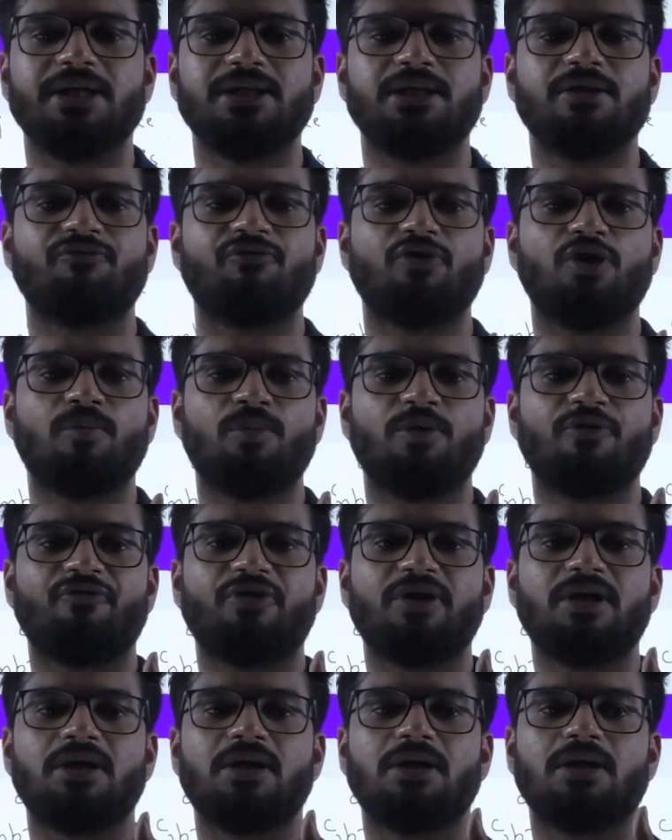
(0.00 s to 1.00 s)
in the form
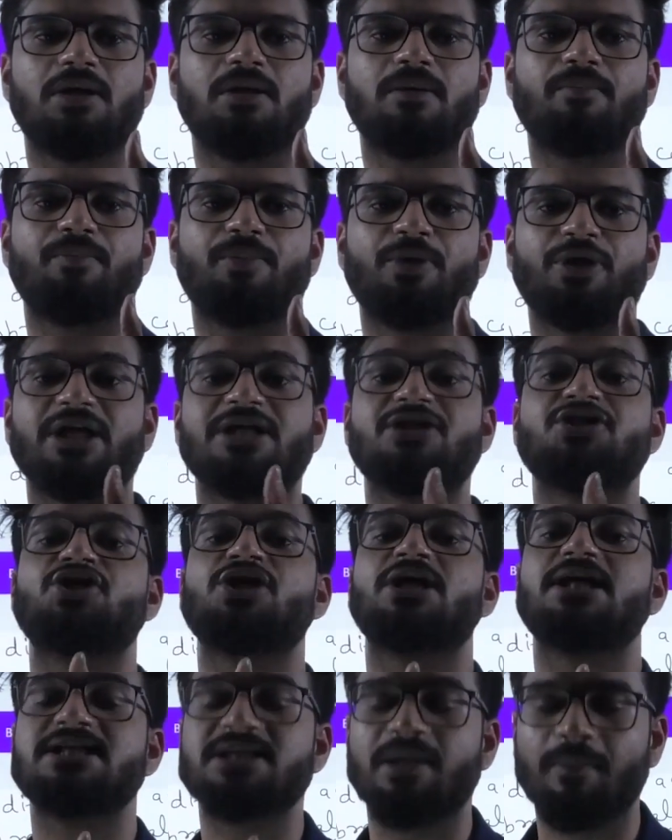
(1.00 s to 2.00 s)
of a
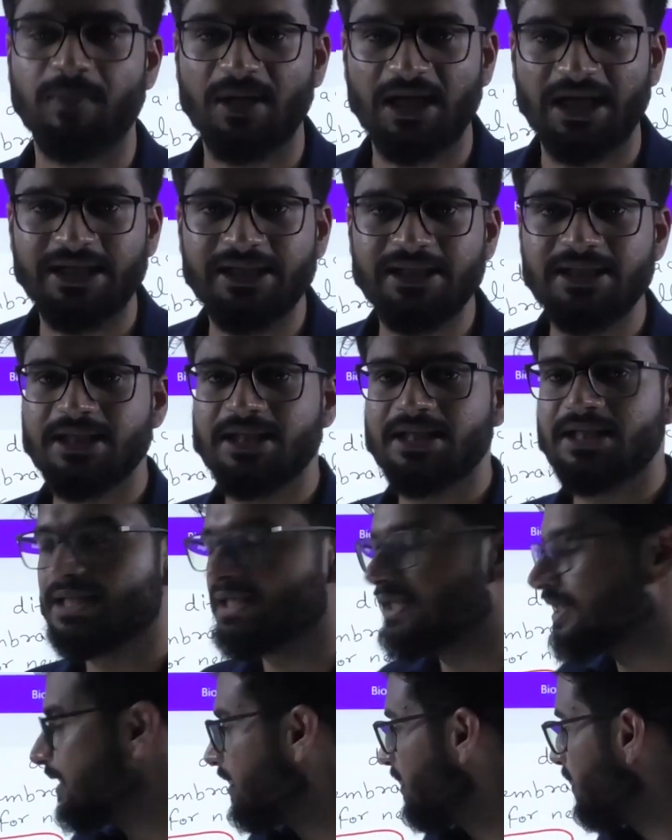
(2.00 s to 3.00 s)
potential is applied,
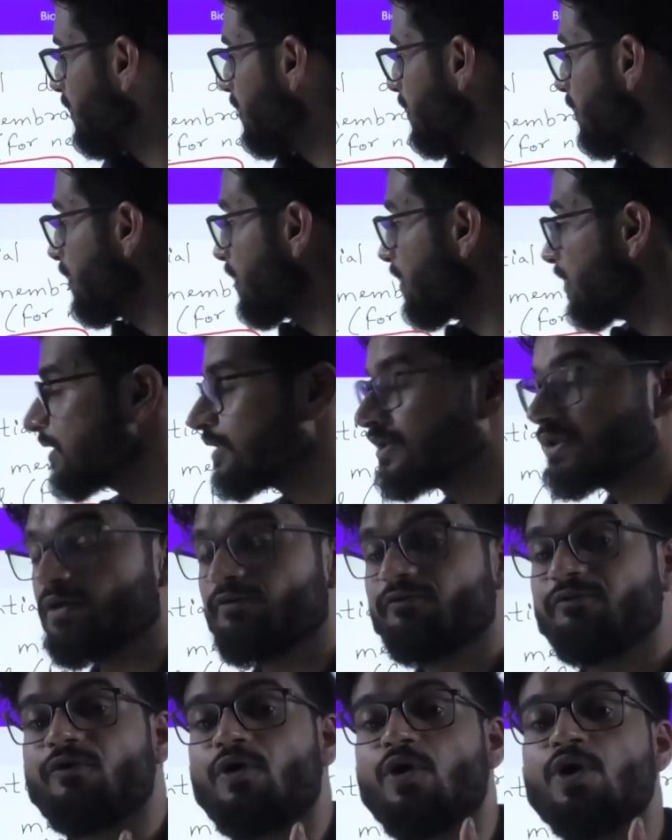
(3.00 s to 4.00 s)

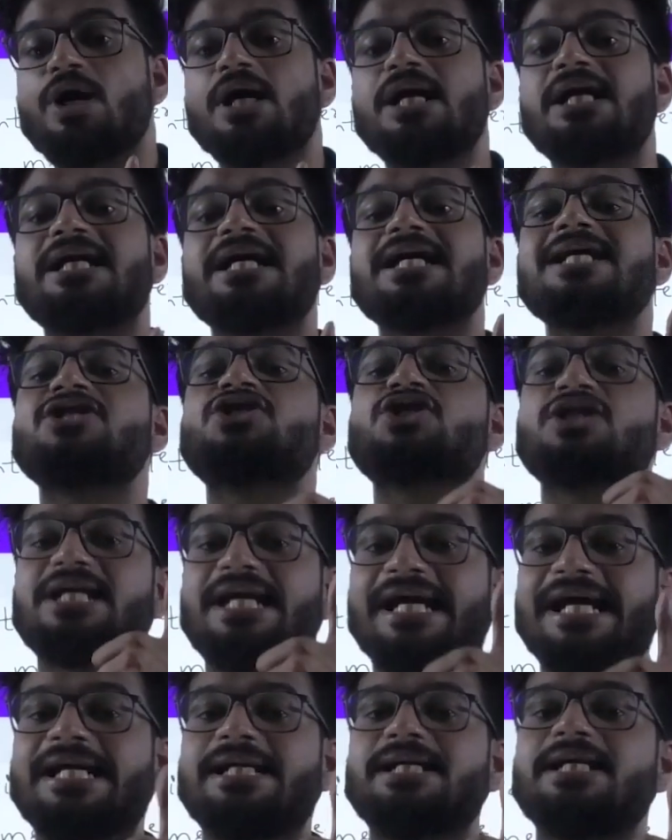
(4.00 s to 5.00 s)
the voltage
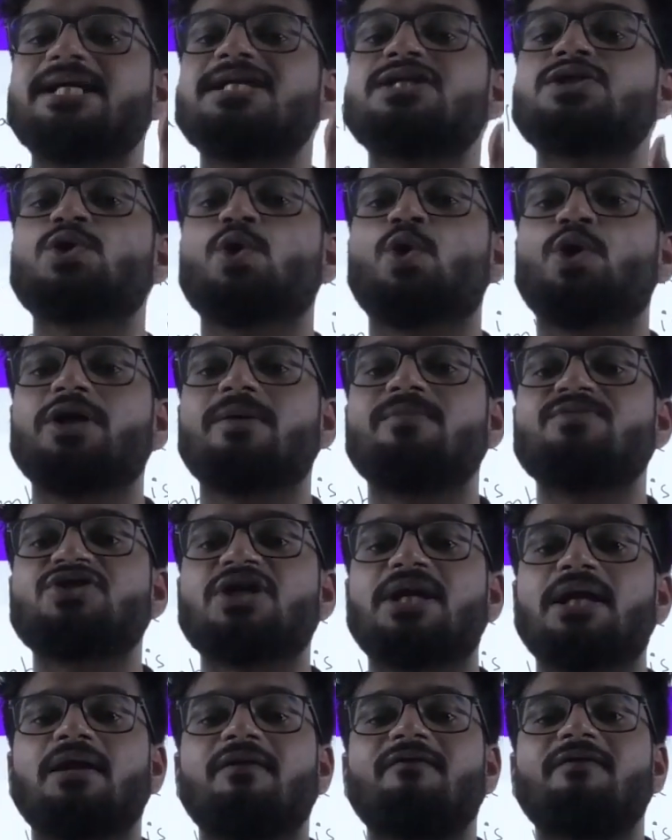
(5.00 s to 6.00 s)
gated sodium
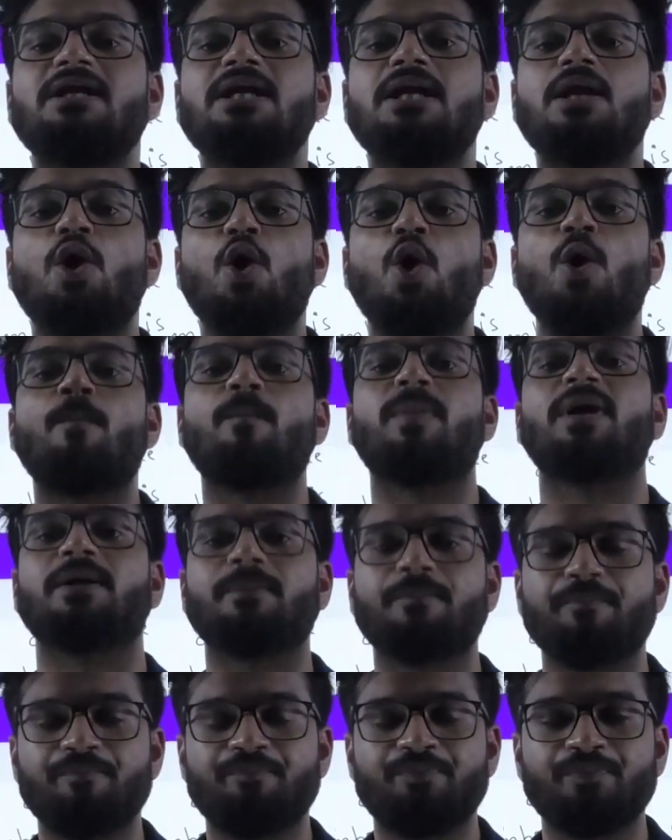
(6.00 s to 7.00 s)
channel will
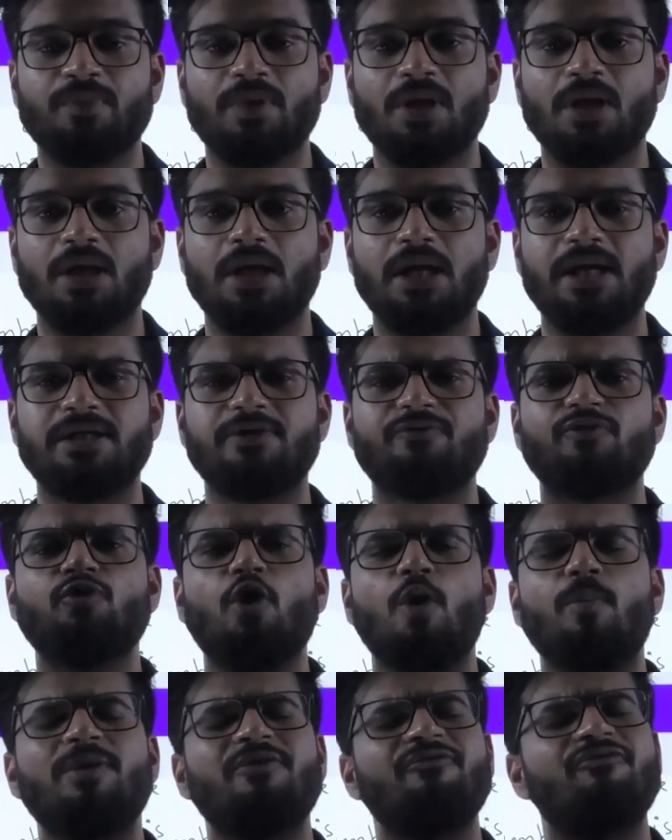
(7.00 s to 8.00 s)
open. And it
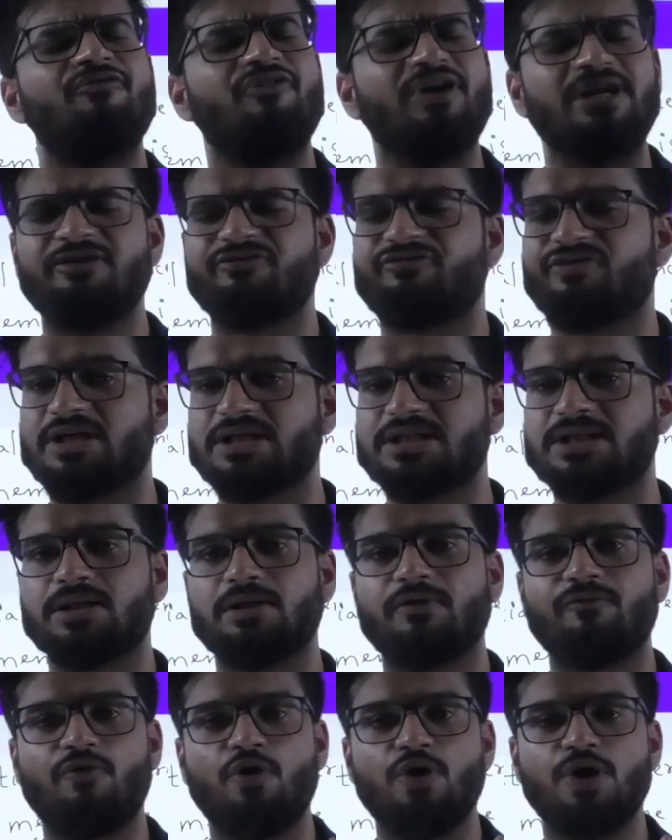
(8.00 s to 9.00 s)
would open very
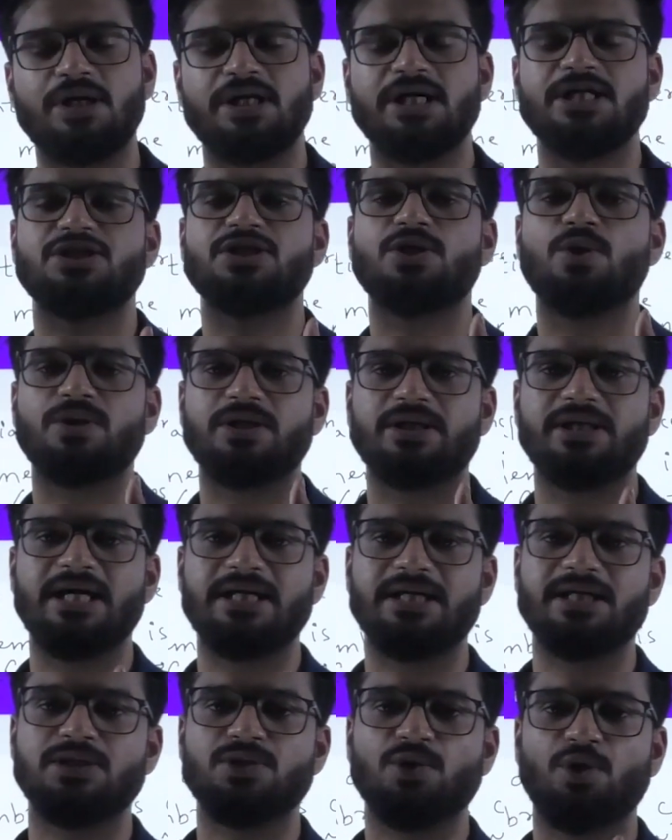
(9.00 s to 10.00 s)
fast. The voltage
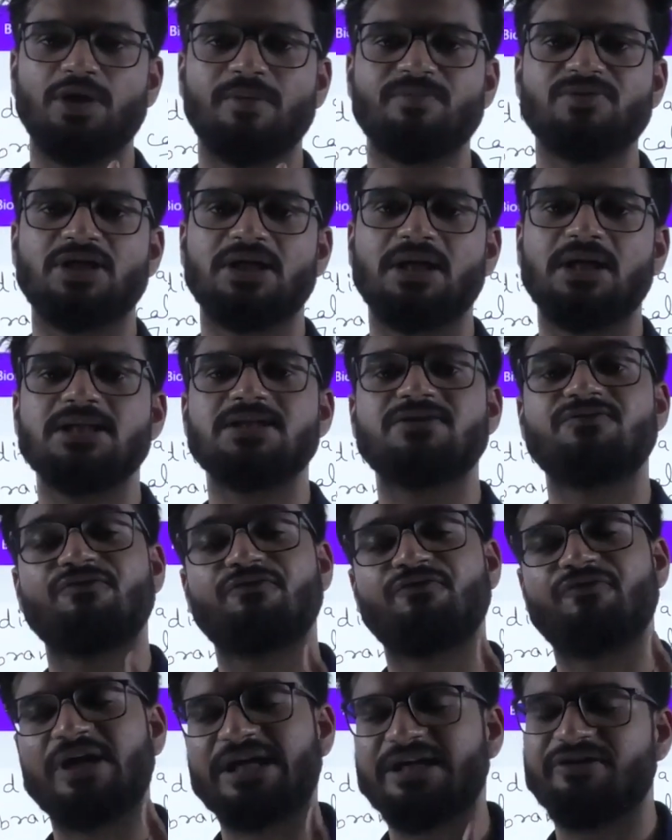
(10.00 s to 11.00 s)
gated sodium channel is
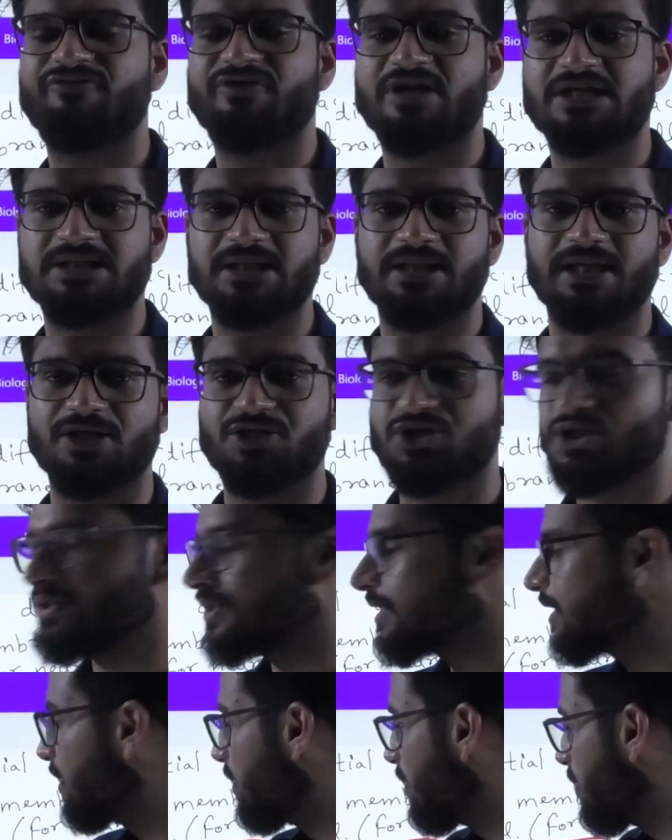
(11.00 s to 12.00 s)
very fast in
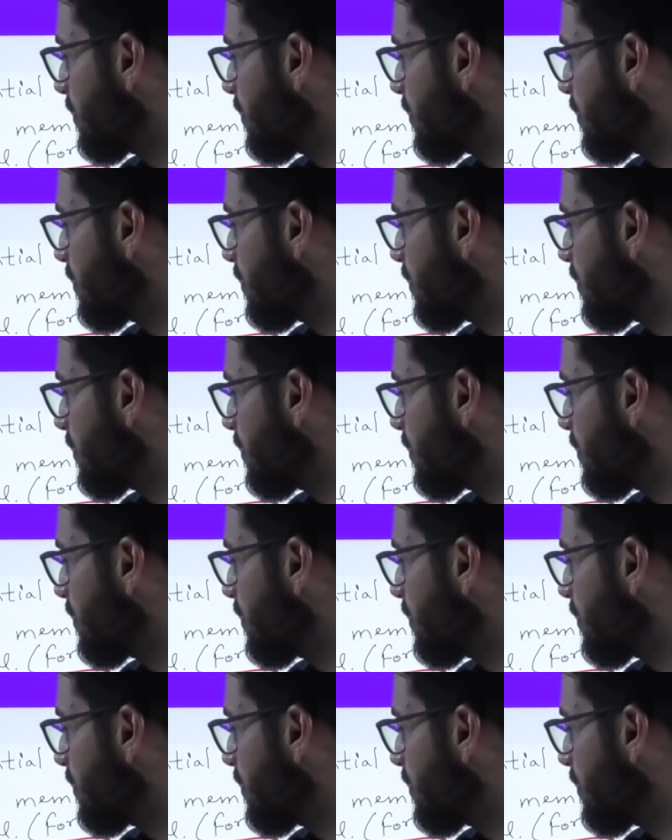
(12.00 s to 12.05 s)
action.